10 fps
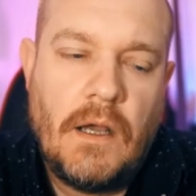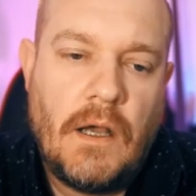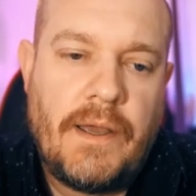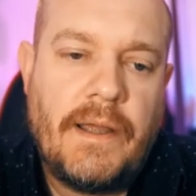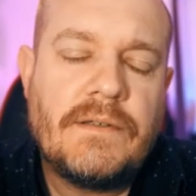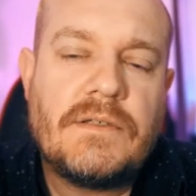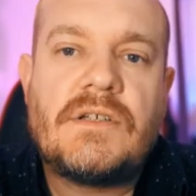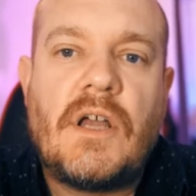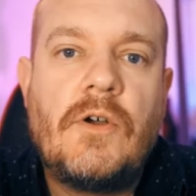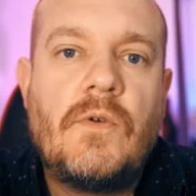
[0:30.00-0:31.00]
Okay,
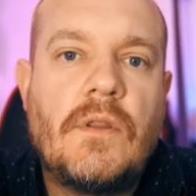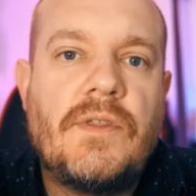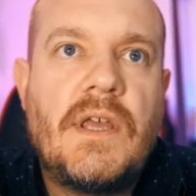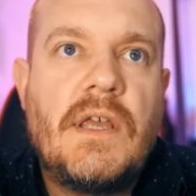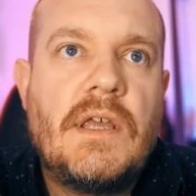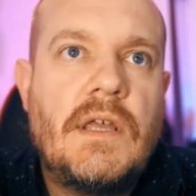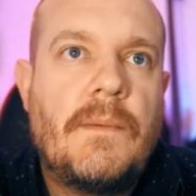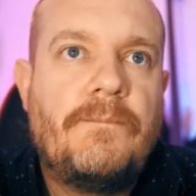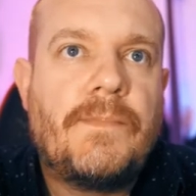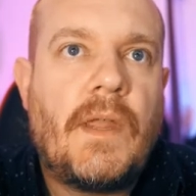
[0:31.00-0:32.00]
so the
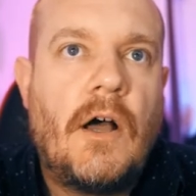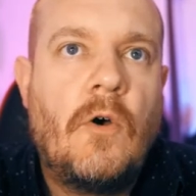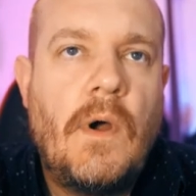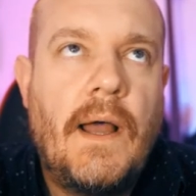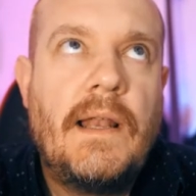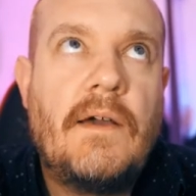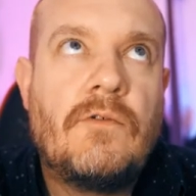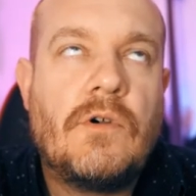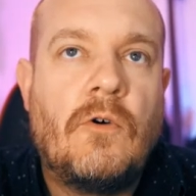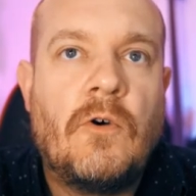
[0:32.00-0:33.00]
whole
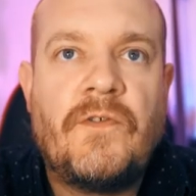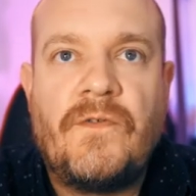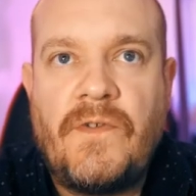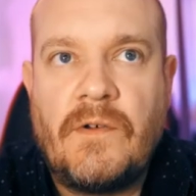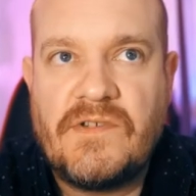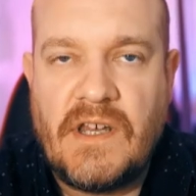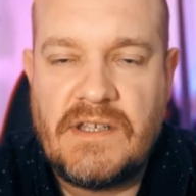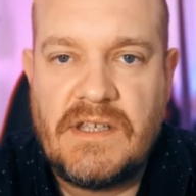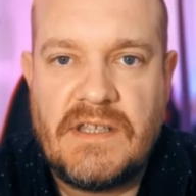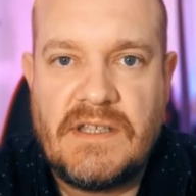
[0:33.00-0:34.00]
A-level course of film
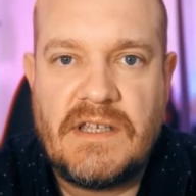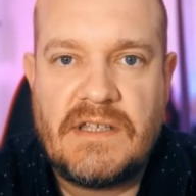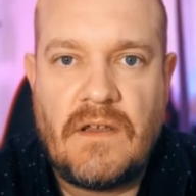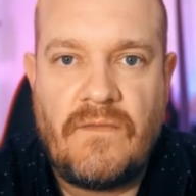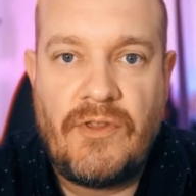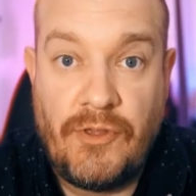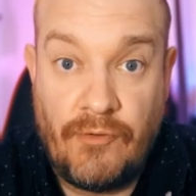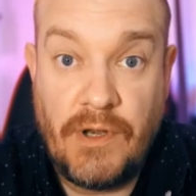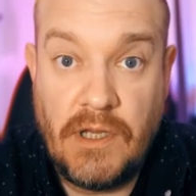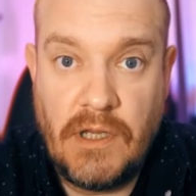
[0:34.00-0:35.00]
studies consists of
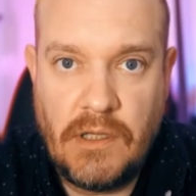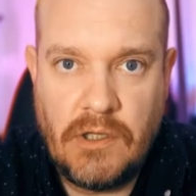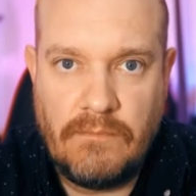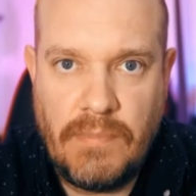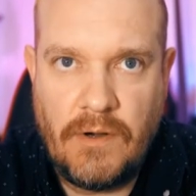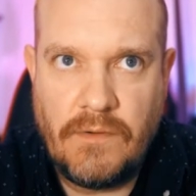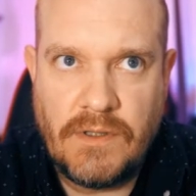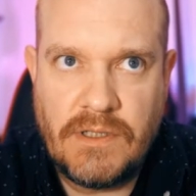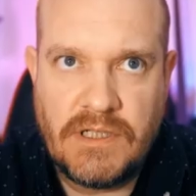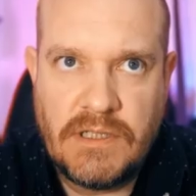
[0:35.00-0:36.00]
3
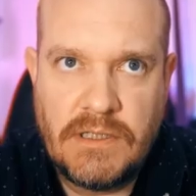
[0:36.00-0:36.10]
components.